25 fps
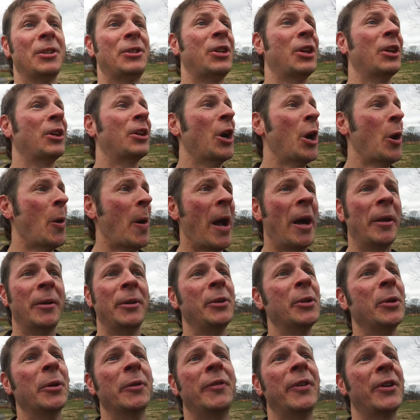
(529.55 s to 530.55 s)
to go out
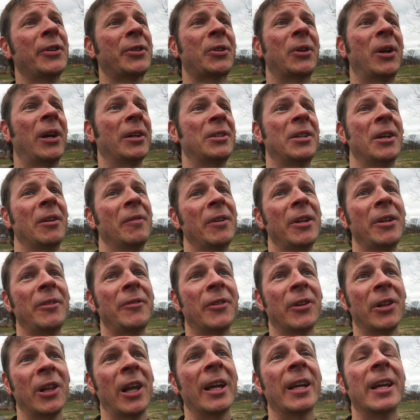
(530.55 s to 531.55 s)
and do a physical activity
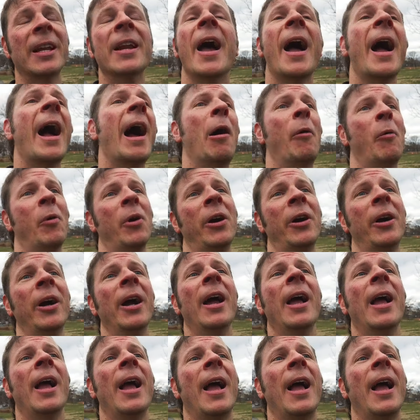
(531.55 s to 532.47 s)
for like an hour,